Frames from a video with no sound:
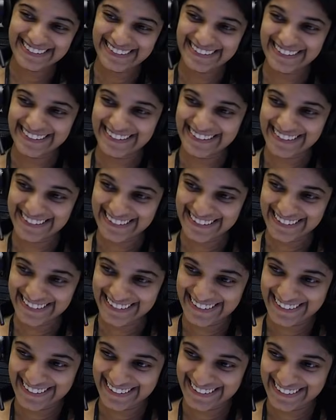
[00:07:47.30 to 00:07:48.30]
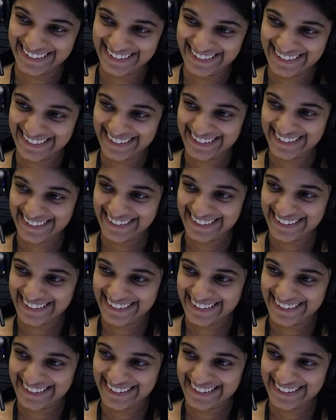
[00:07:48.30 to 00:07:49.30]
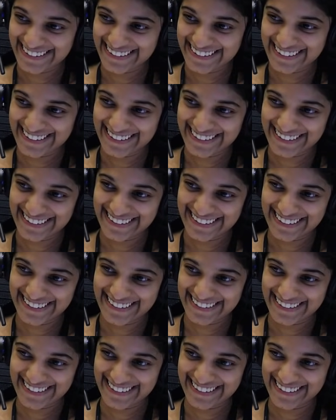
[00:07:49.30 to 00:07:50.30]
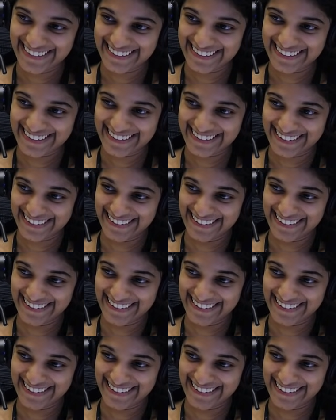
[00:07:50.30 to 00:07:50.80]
No words are spoken by the person on screen.